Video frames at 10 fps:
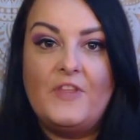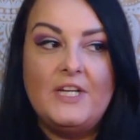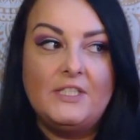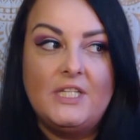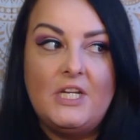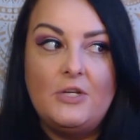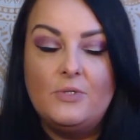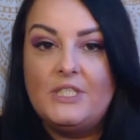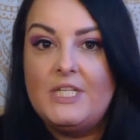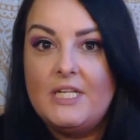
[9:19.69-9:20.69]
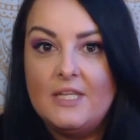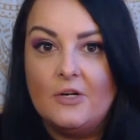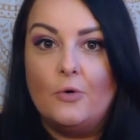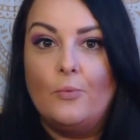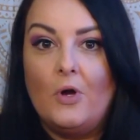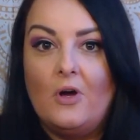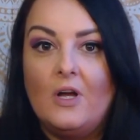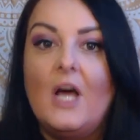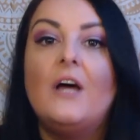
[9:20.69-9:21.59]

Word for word: things that you see that are wrong.